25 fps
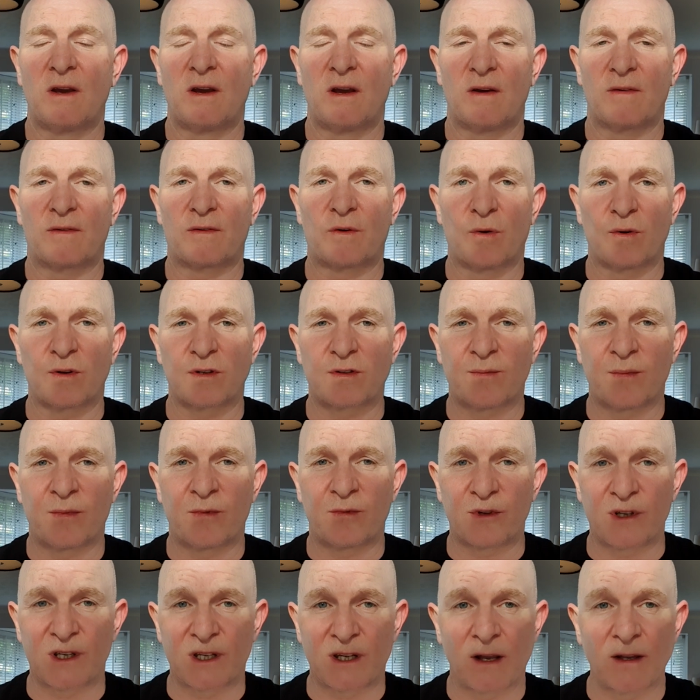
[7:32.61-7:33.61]
Of course, from a
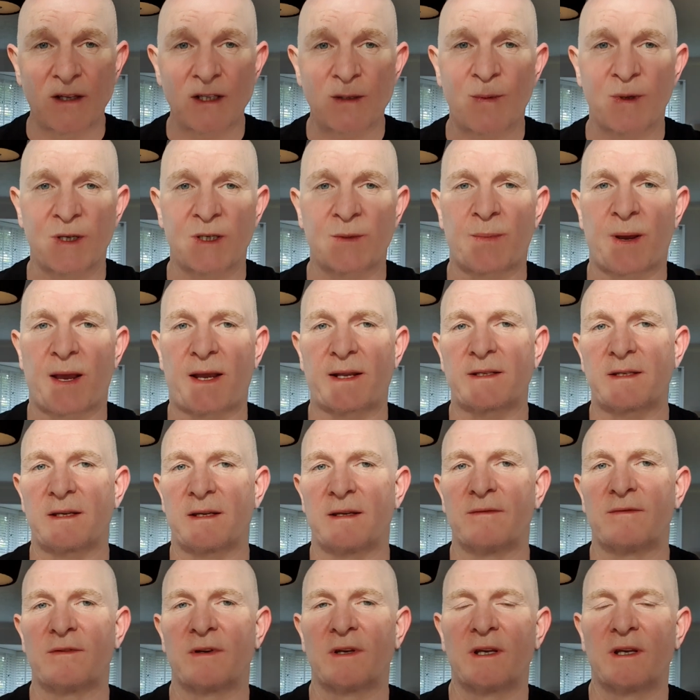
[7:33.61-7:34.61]
results
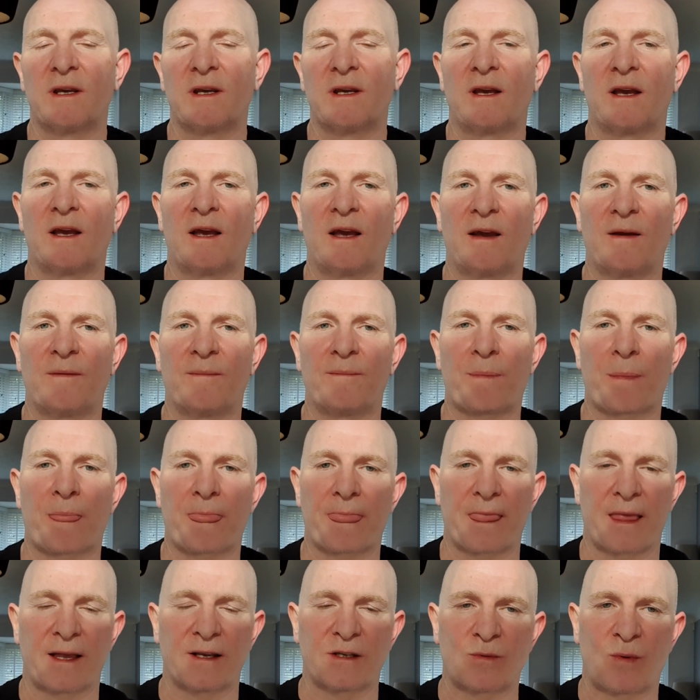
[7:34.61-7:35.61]
perspective,
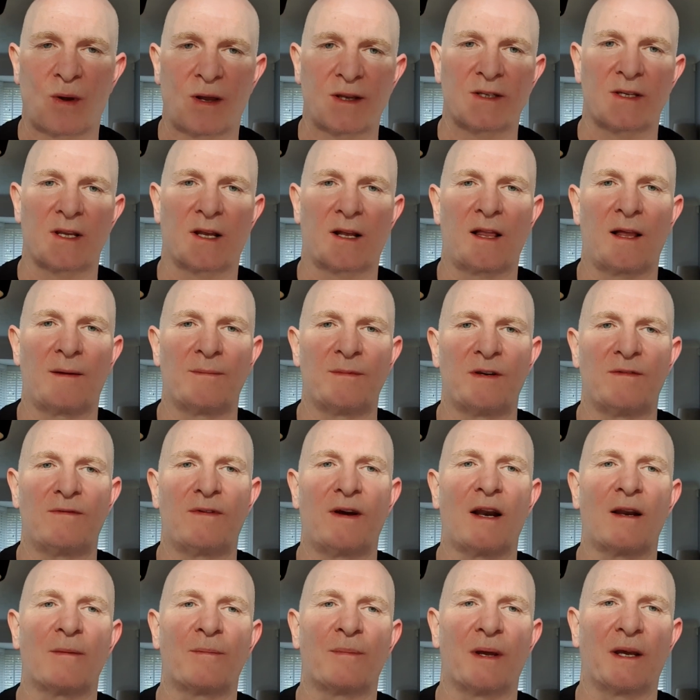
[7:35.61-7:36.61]
as well as the club
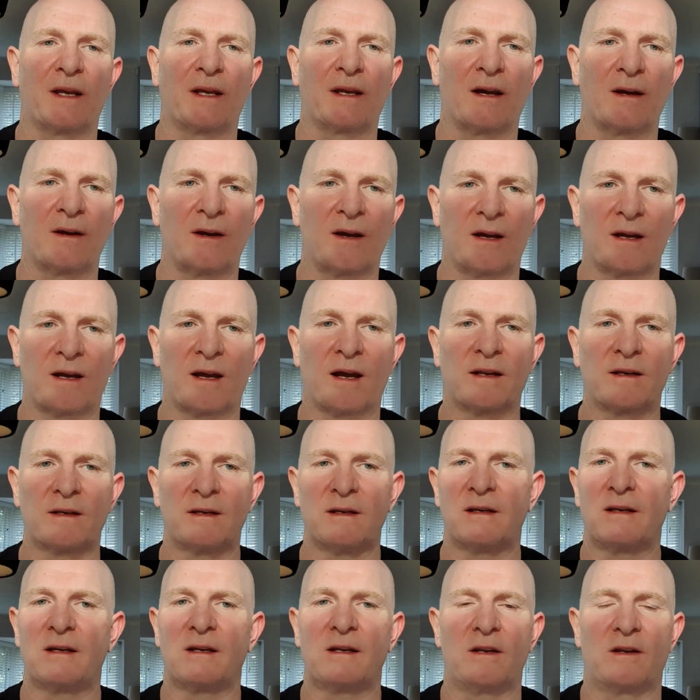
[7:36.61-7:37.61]
developing, I'd
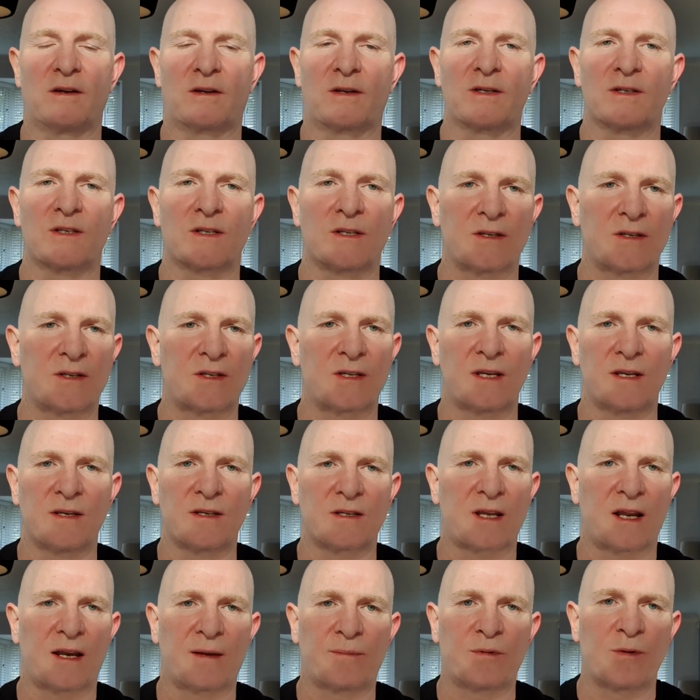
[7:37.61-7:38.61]
look to see us
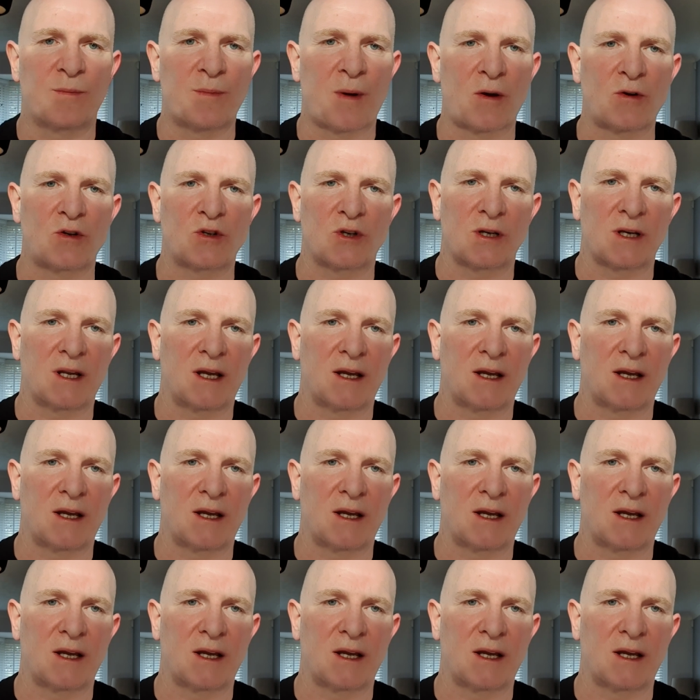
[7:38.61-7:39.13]
getting promotion.